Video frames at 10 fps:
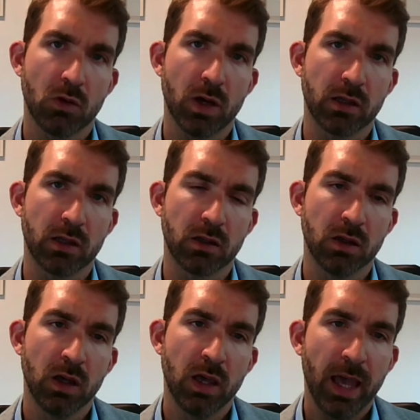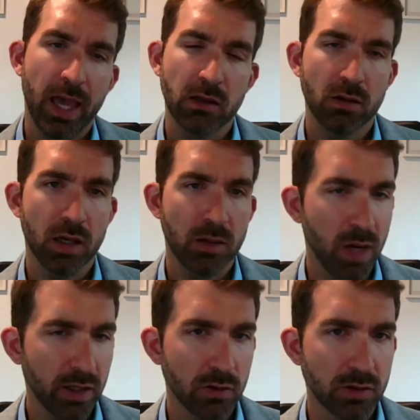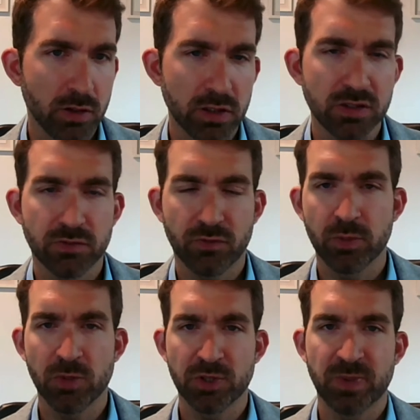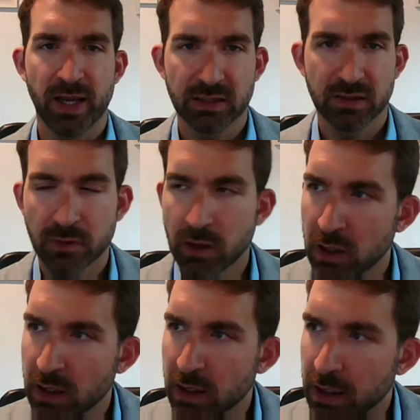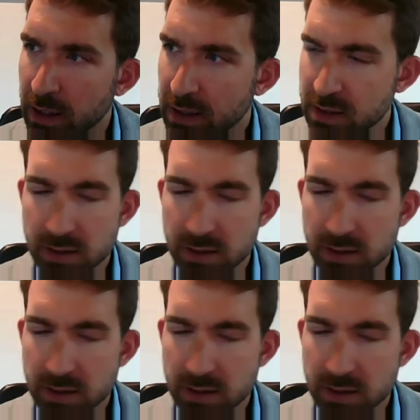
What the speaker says: Great. And Michael, curious from your perspective, is